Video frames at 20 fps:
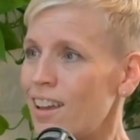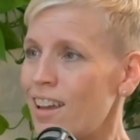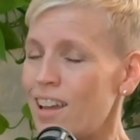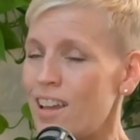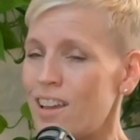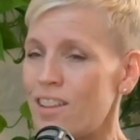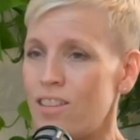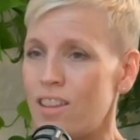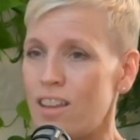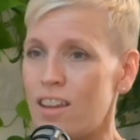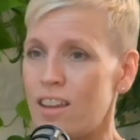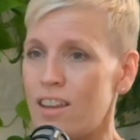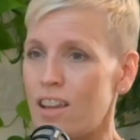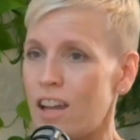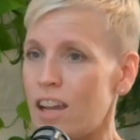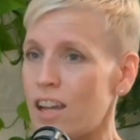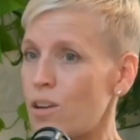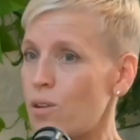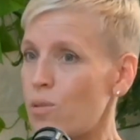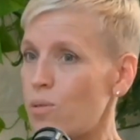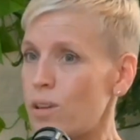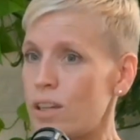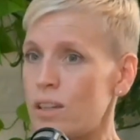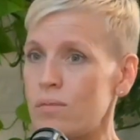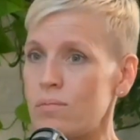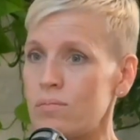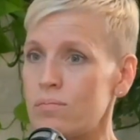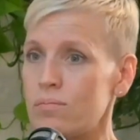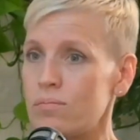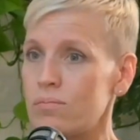and then I go
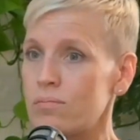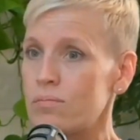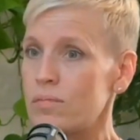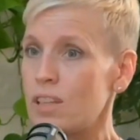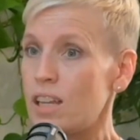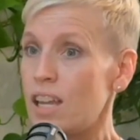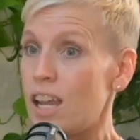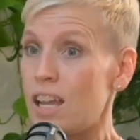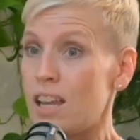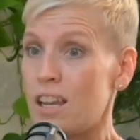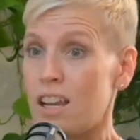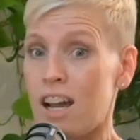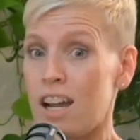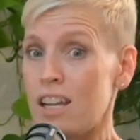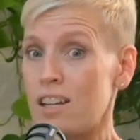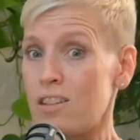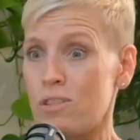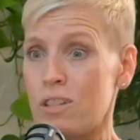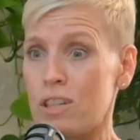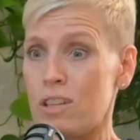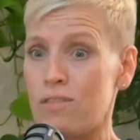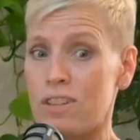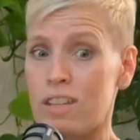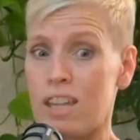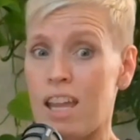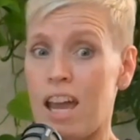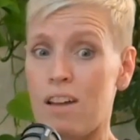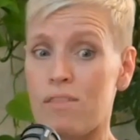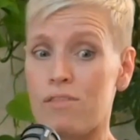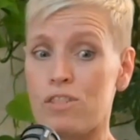in, and I don't even
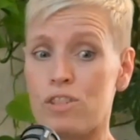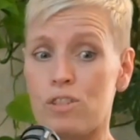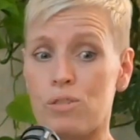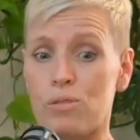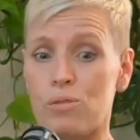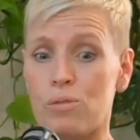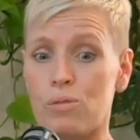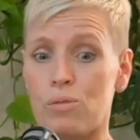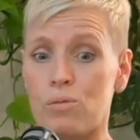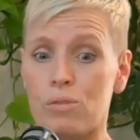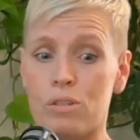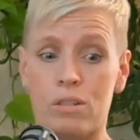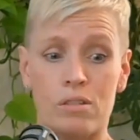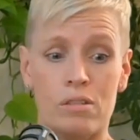have to